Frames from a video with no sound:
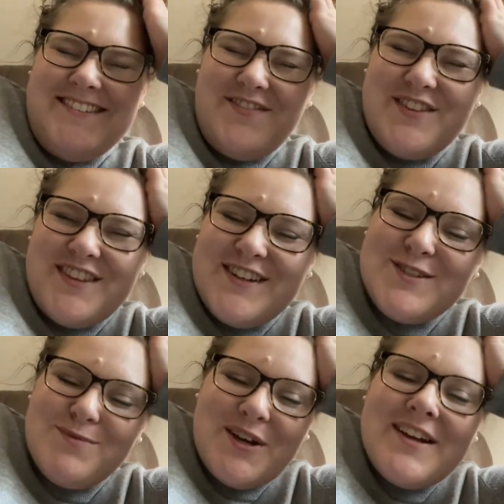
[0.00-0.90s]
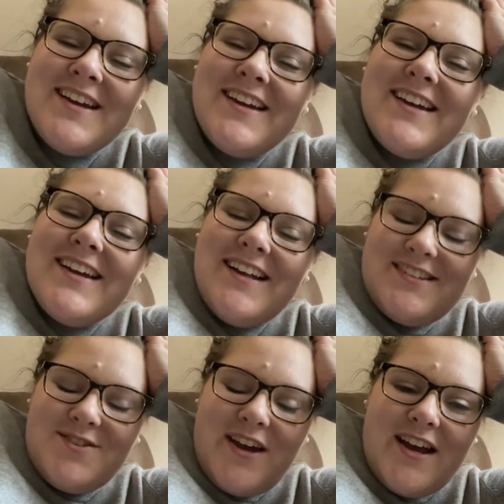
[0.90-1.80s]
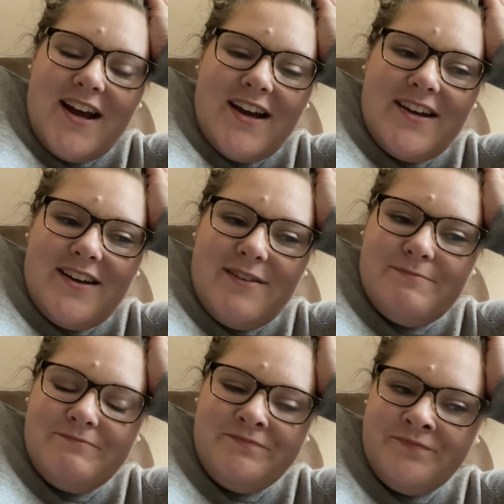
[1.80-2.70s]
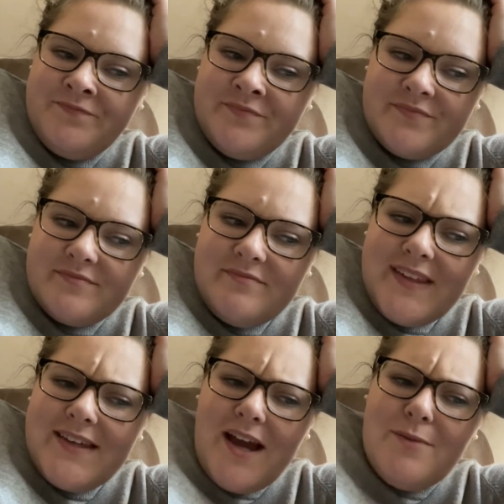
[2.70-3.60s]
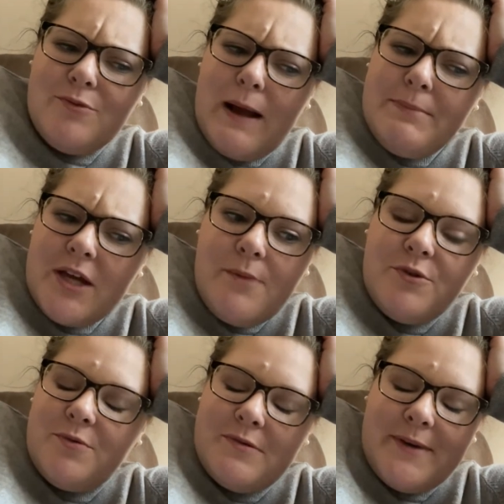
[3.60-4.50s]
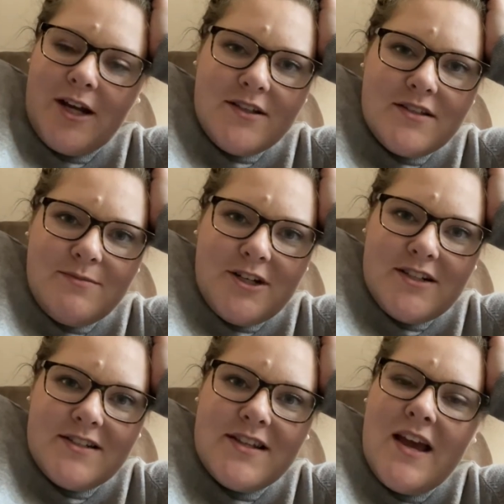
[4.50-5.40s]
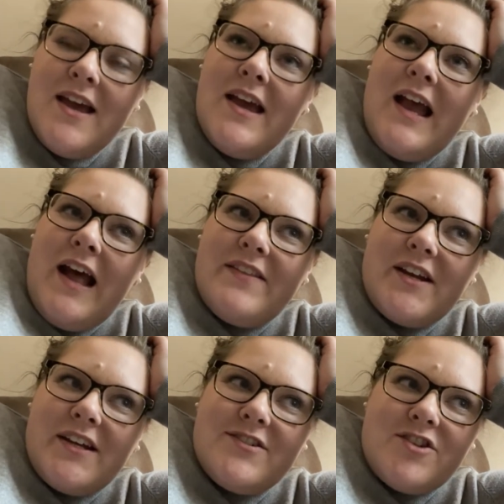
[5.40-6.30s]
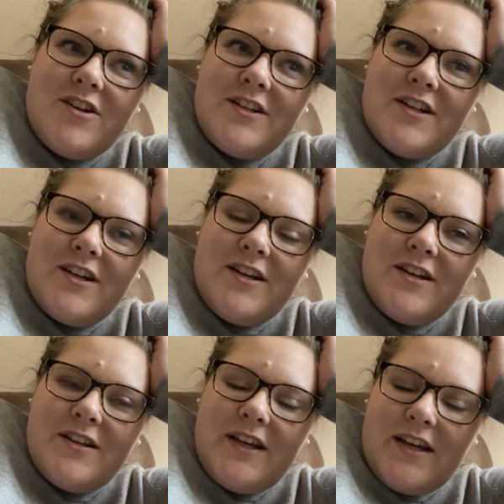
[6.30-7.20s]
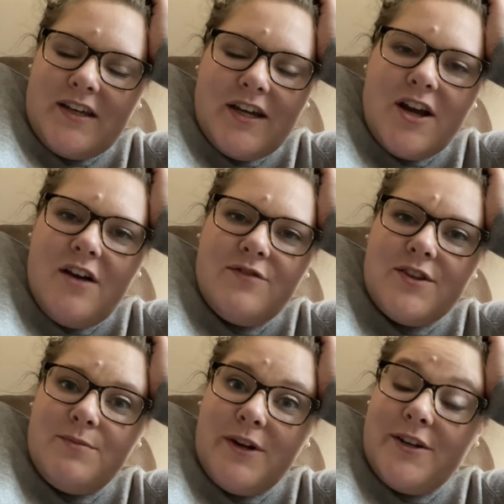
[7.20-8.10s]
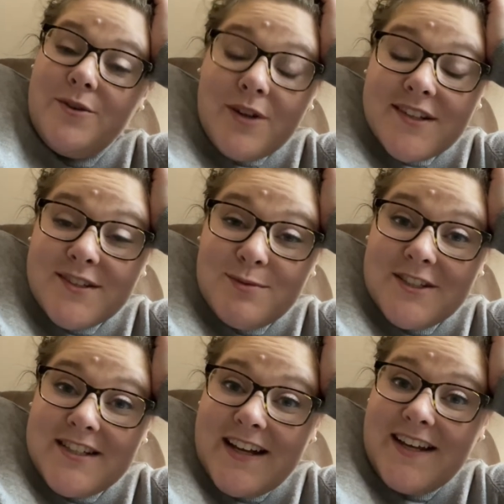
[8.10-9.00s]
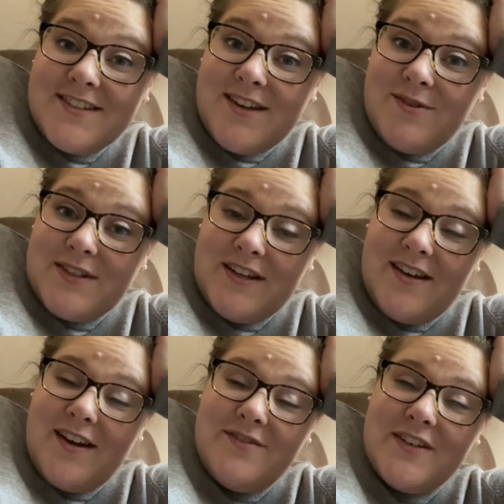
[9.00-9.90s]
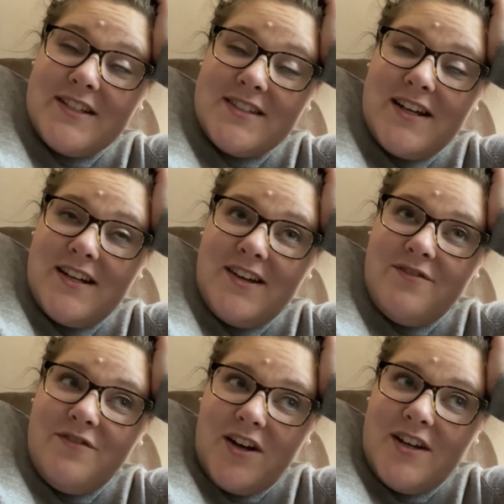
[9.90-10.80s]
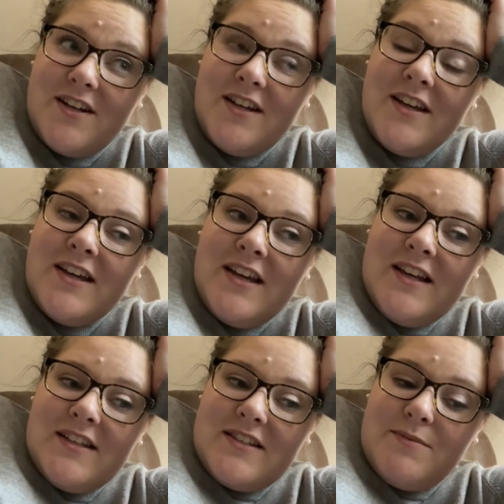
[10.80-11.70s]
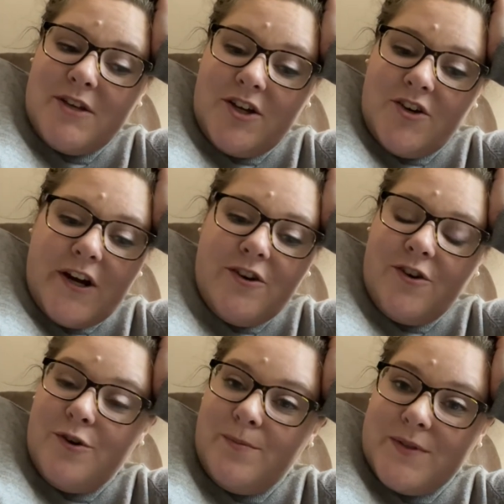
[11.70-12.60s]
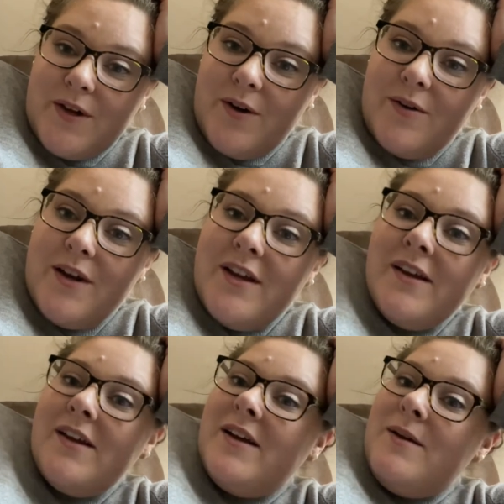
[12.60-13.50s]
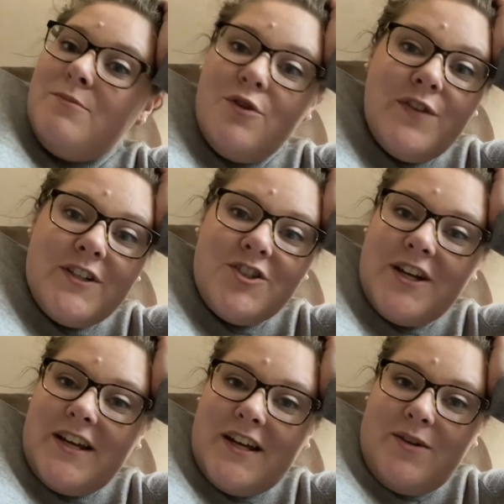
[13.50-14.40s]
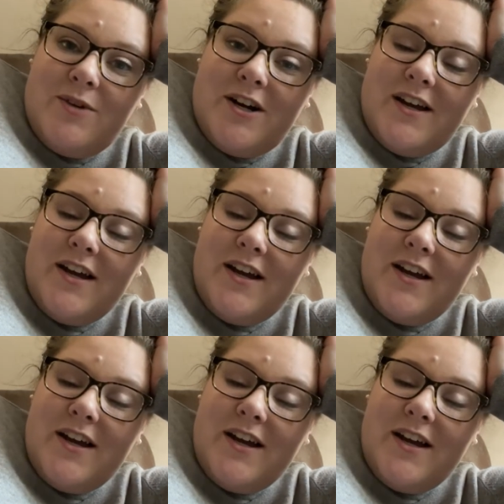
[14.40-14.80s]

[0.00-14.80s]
different things, but that's okay. I, um, yeah, I'm wrapping up with one of my customers. And then I started a like a kickoff with a brand new customer today. So that was kind of exciting and fun. They seem like a great group. So moving and shaking at work,